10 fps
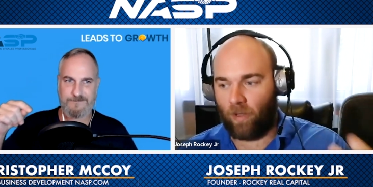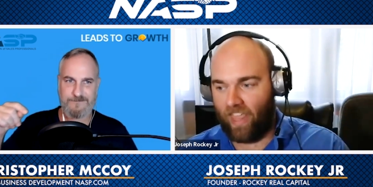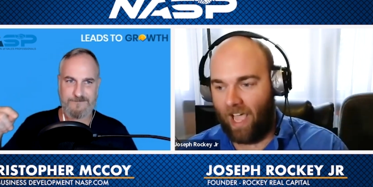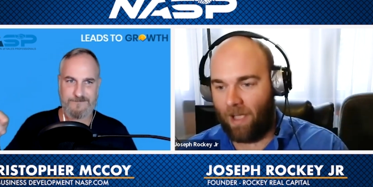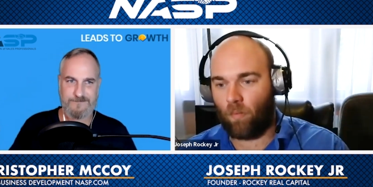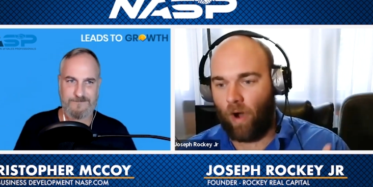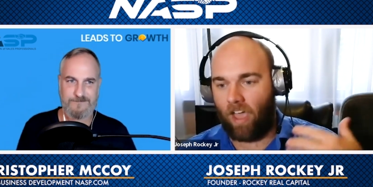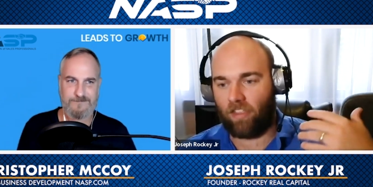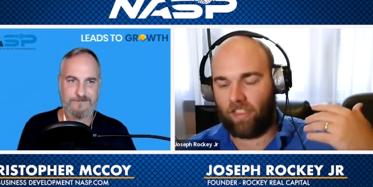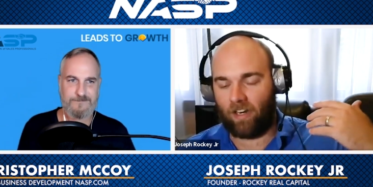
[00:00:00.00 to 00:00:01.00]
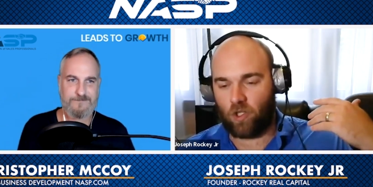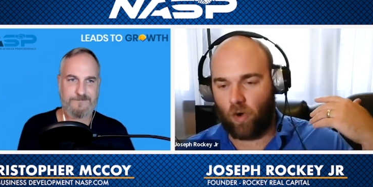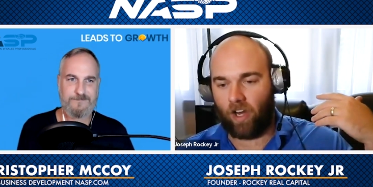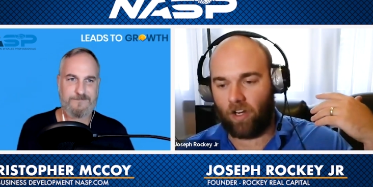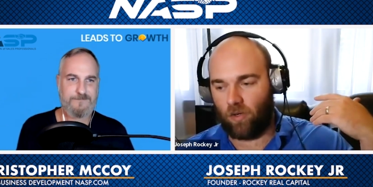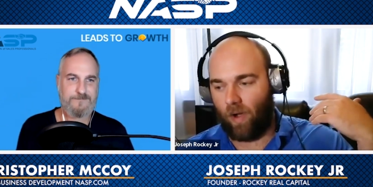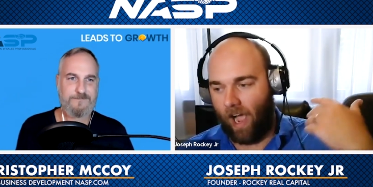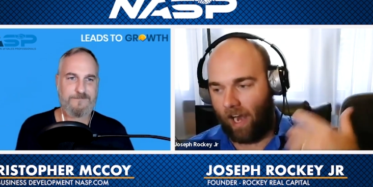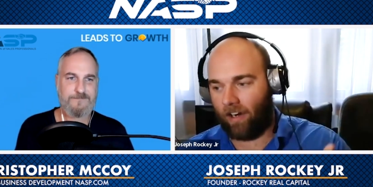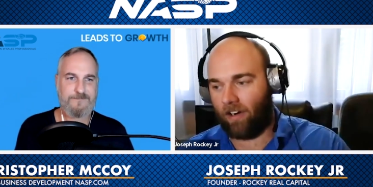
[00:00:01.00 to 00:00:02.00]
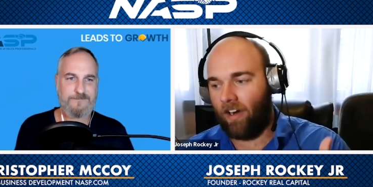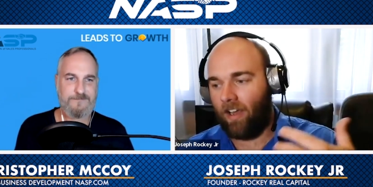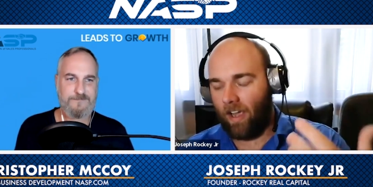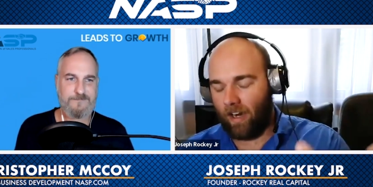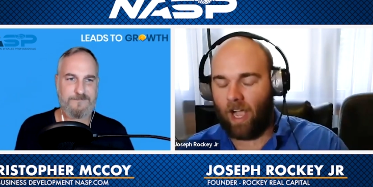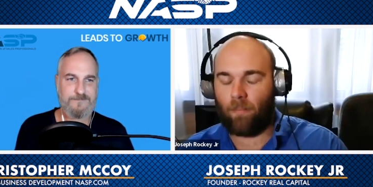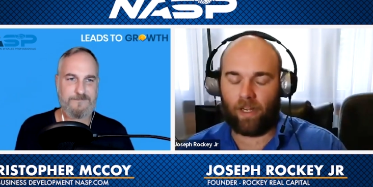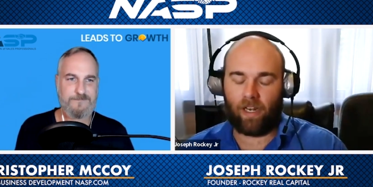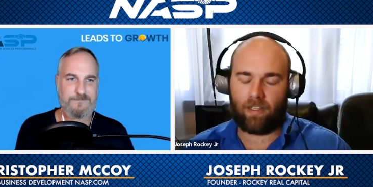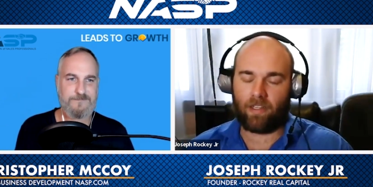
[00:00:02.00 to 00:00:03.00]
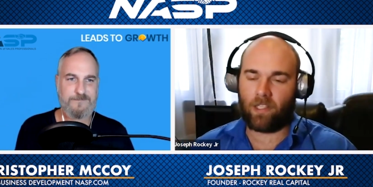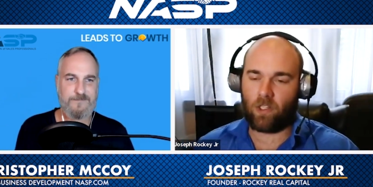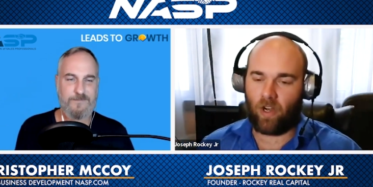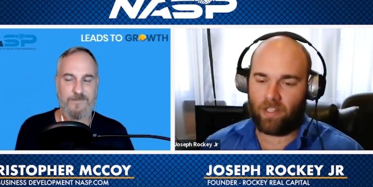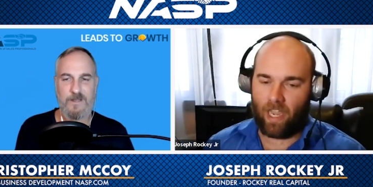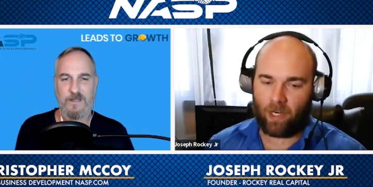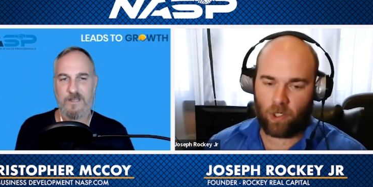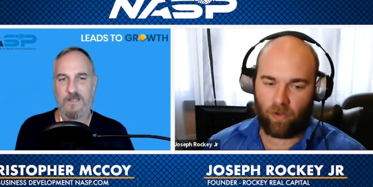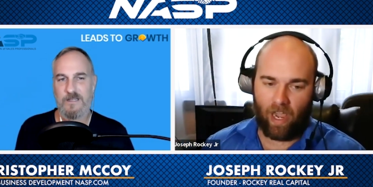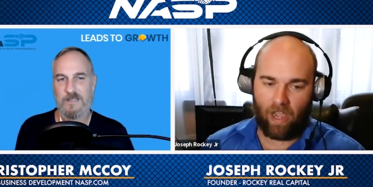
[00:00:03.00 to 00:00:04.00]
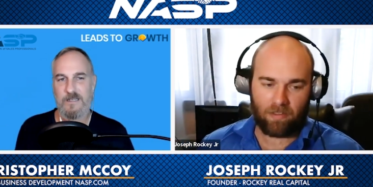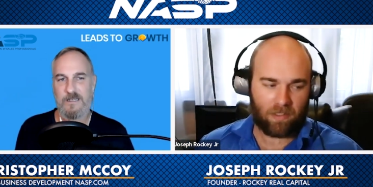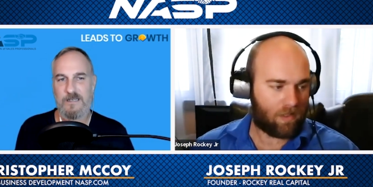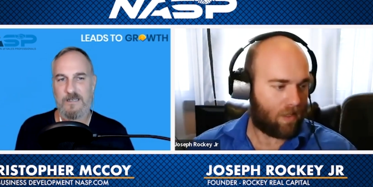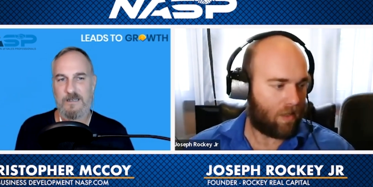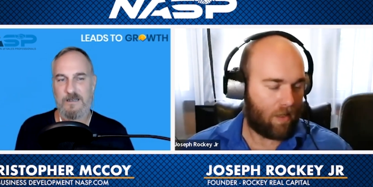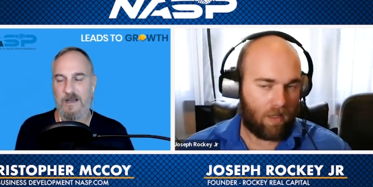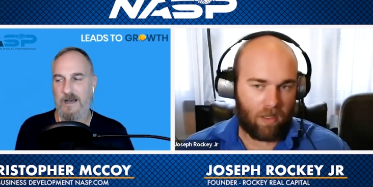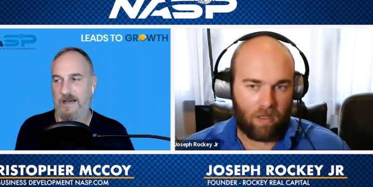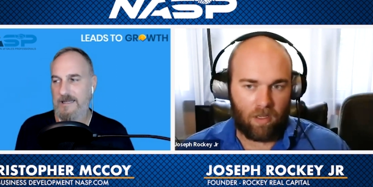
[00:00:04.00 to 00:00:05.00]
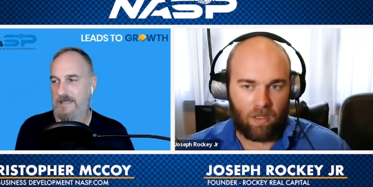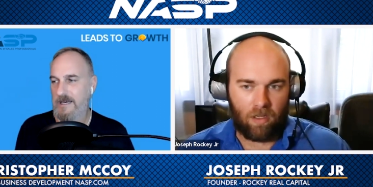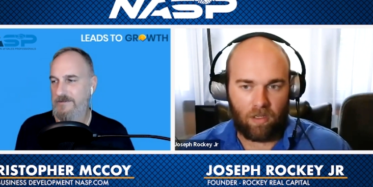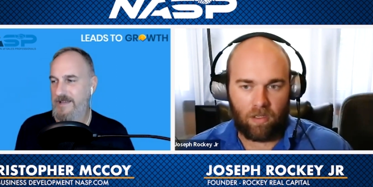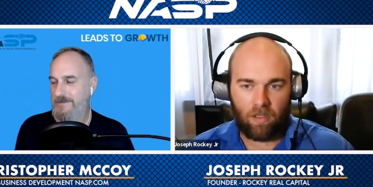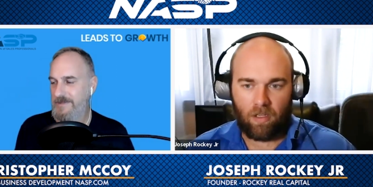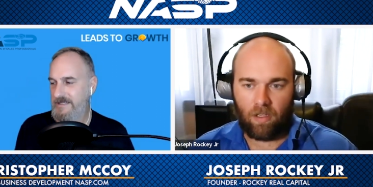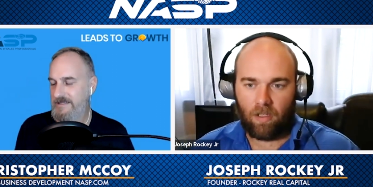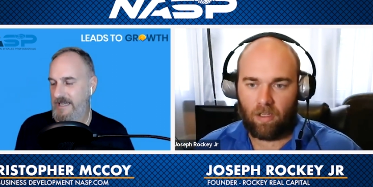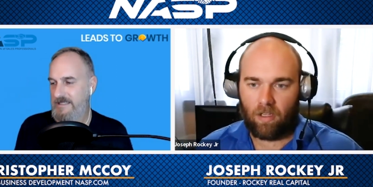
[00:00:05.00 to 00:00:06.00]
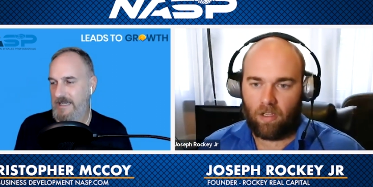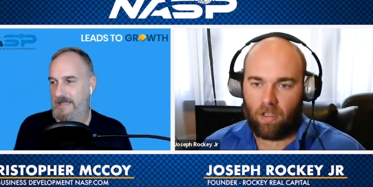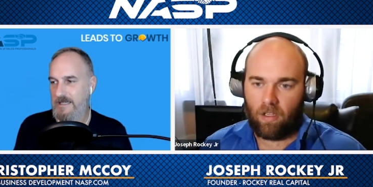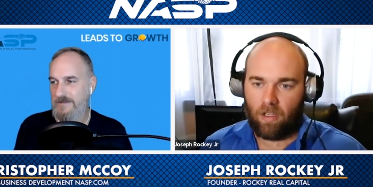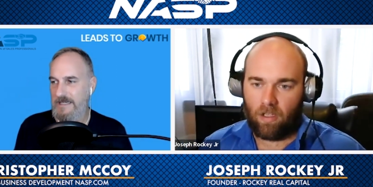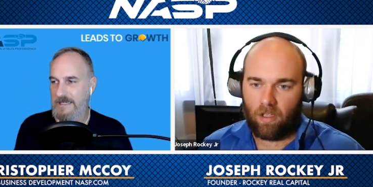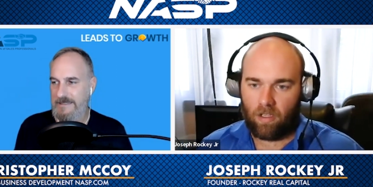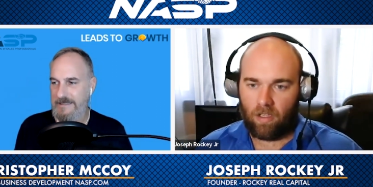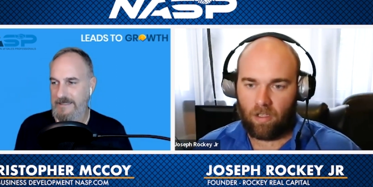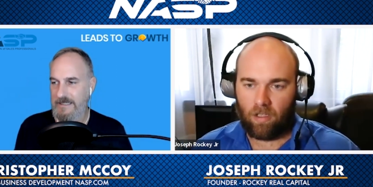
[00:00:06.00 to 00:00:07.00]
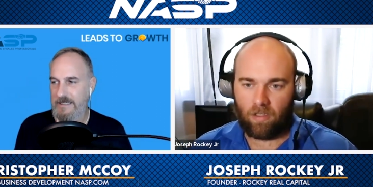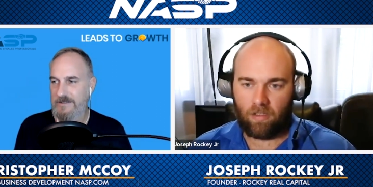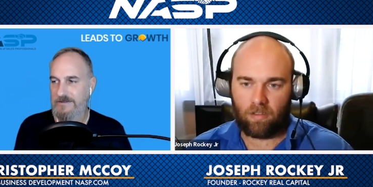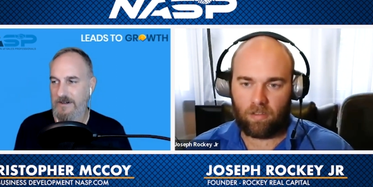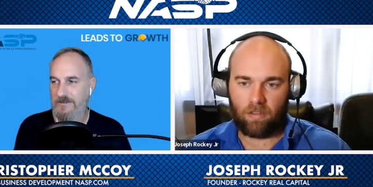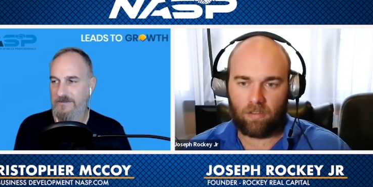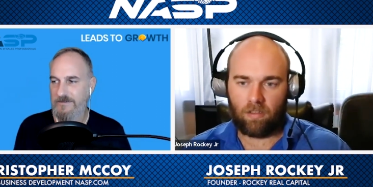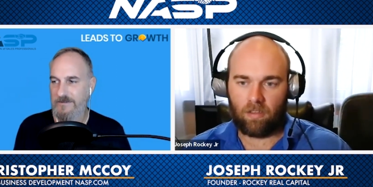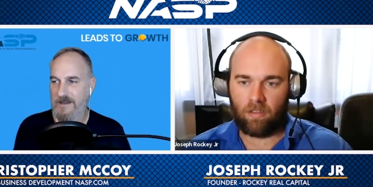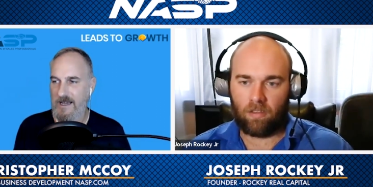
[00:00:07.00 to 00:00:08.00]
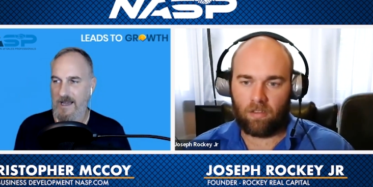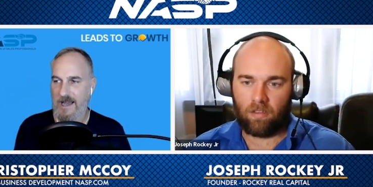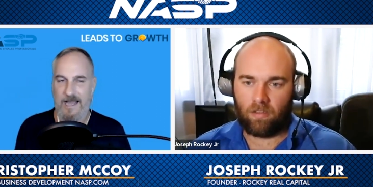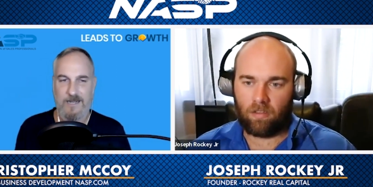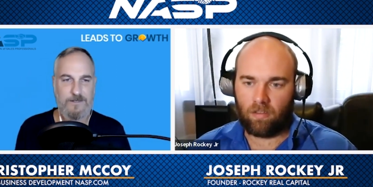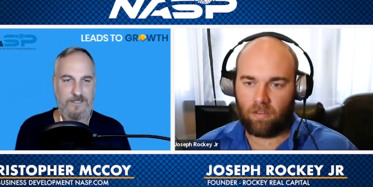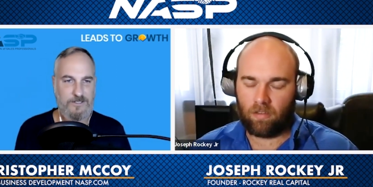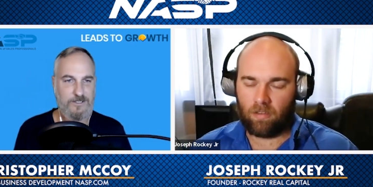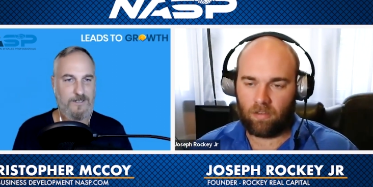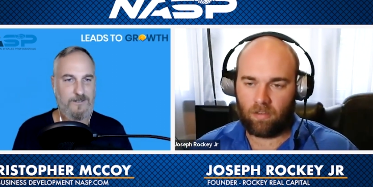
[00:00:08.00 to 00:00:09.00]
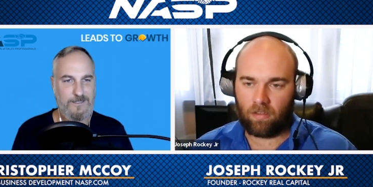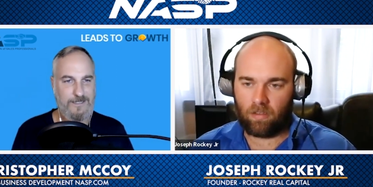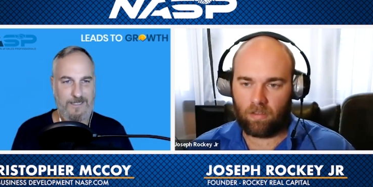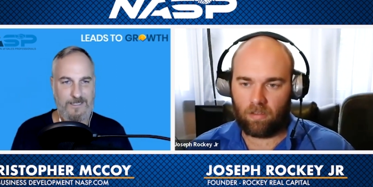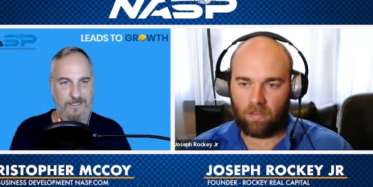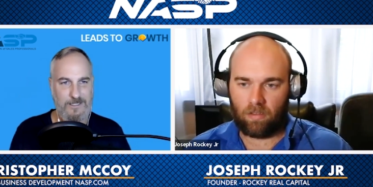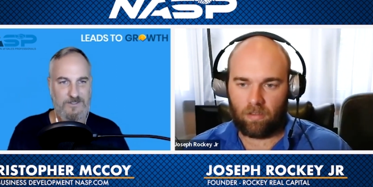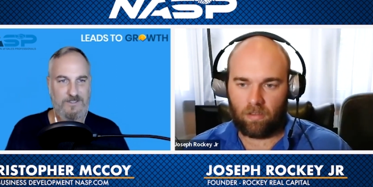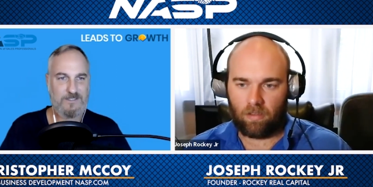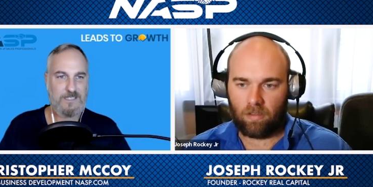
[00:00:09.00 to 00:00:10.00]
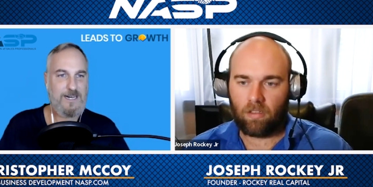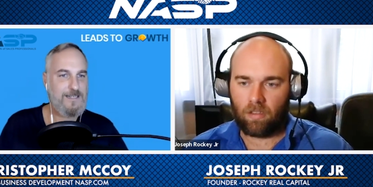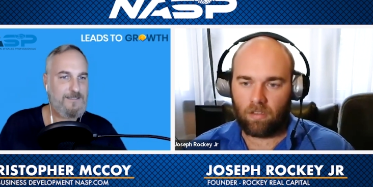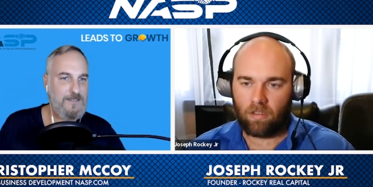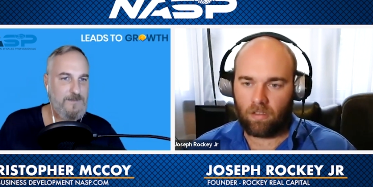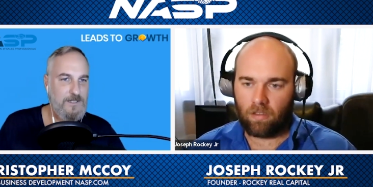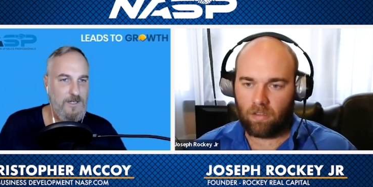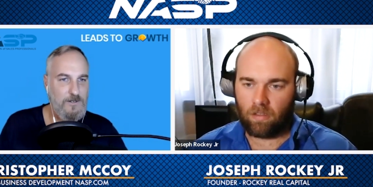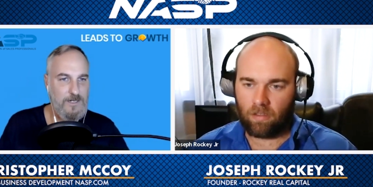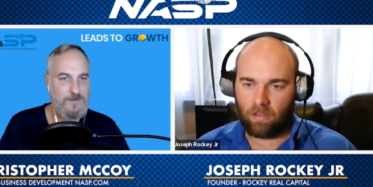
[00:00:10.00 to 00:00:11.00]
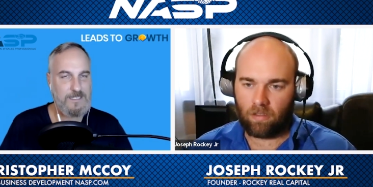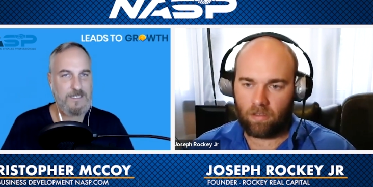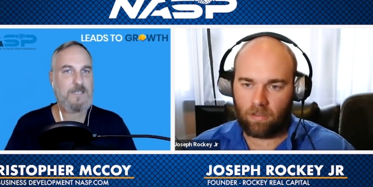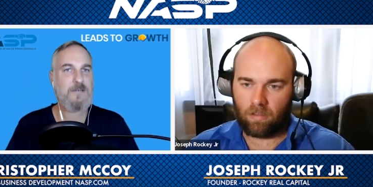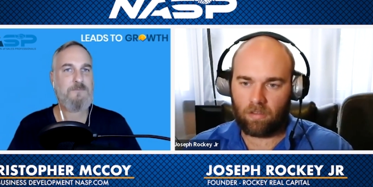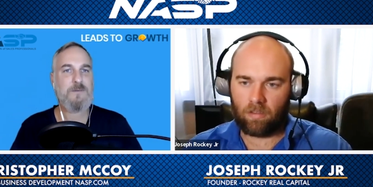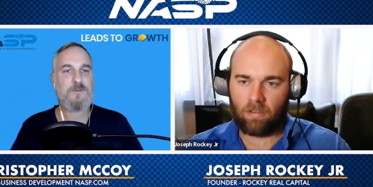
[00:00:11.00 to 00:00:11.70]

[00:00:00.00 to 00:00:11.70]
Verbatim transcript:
Speaker 1: with them rather than trying to hire a company that does the transactional analysis. I love that, because
Speaker 2: I love the idea of equity sharing, you know, just as the concept alone. I think people